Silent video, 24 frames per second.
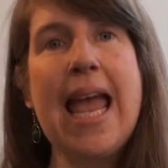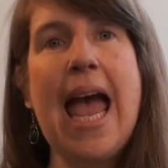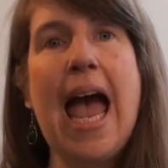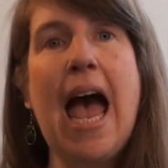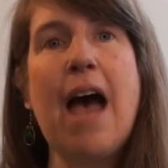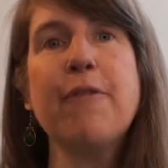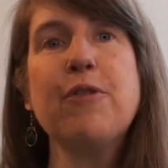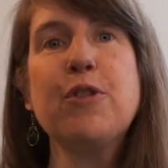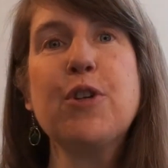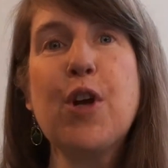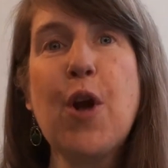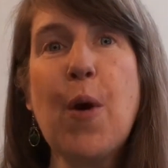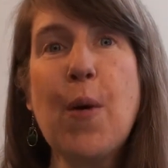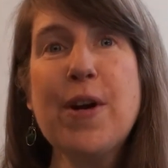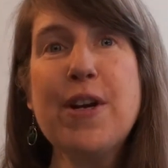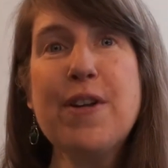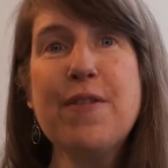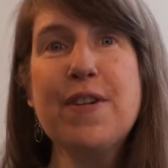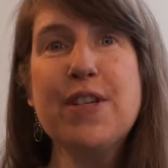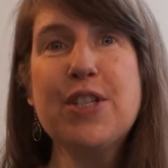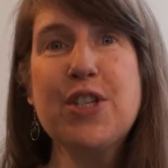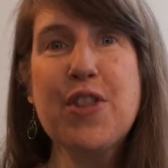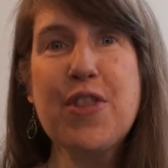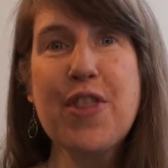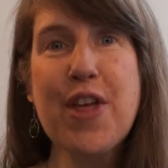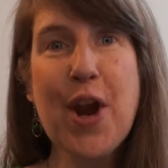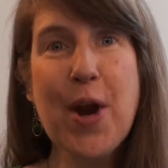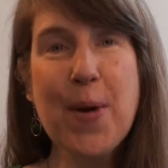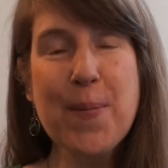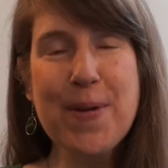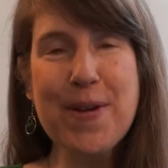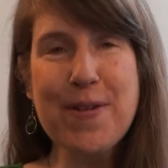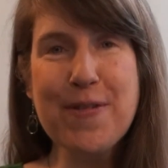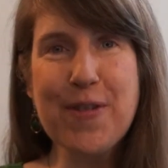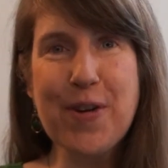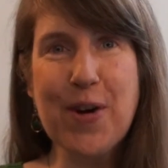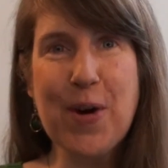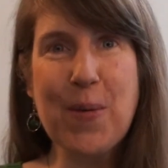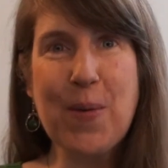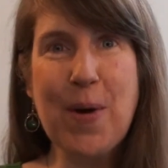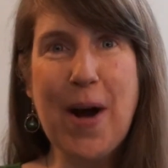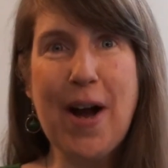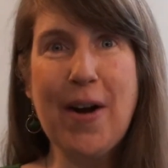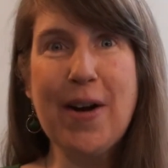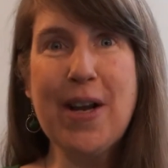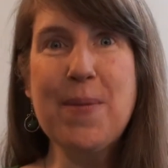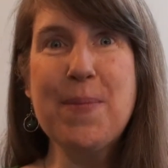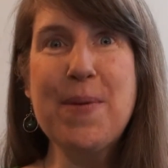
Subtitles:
After going to vision therapy for a while,